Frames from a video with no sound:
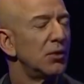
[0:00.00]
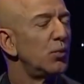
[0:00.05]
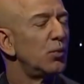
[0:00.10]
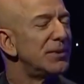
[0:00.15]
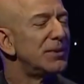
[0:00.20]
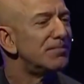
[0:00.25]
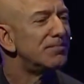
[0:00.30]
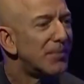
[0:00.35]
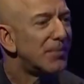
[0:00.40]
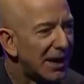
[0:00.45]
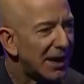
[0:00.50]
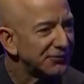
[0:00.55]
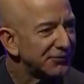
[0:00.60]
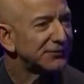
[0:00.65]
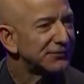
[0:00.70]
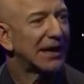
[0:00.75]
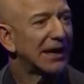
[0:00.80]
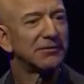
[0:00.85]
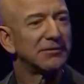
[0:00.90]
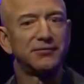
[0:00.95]
We
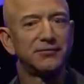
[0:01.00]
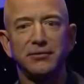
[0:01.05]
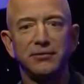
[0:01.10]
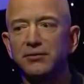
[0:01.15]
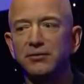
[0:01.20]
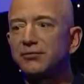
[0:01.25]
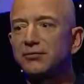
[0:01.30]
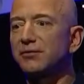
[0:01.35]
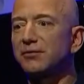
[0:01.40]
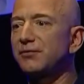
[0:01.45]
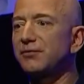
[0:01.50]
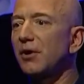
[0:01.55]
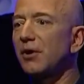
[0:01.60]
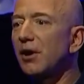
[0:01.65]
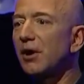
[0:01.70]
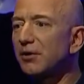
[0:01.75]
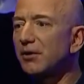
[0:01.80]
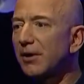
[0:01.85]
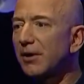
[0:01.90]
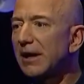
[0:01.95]
must have a future for
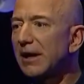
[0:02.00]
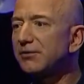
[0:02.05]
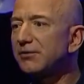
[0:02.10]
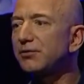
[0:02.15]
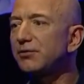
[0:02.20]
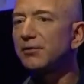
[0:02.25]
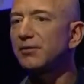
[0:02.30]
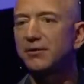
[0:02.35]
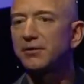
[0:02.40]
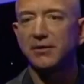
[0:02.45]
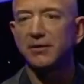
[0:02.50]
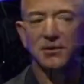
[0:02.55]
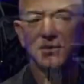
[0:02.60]
our grandchildren and